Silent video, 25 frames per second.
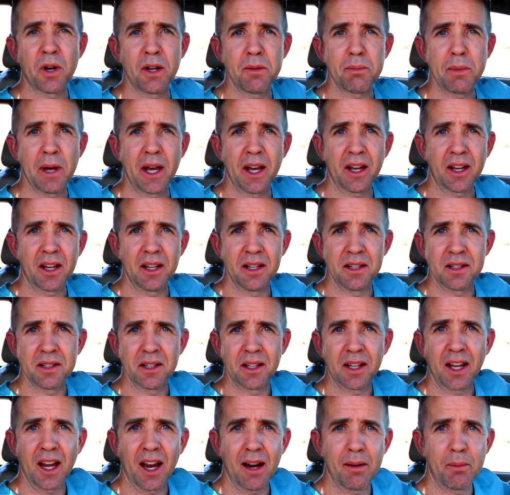right back into
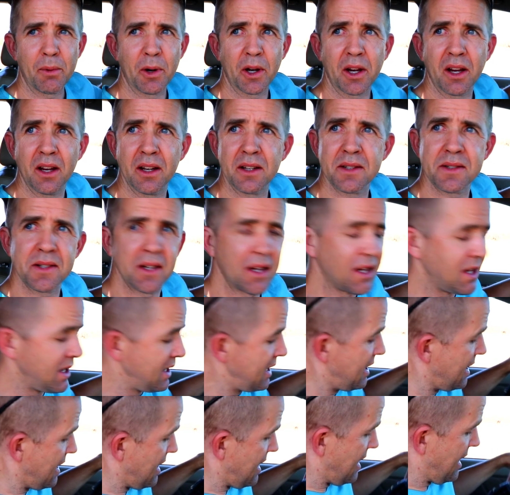the camera case,
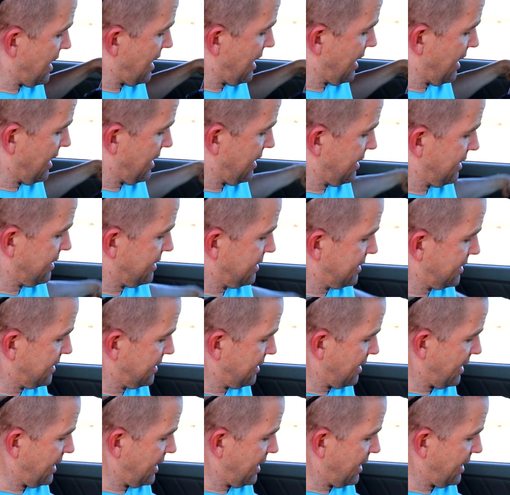and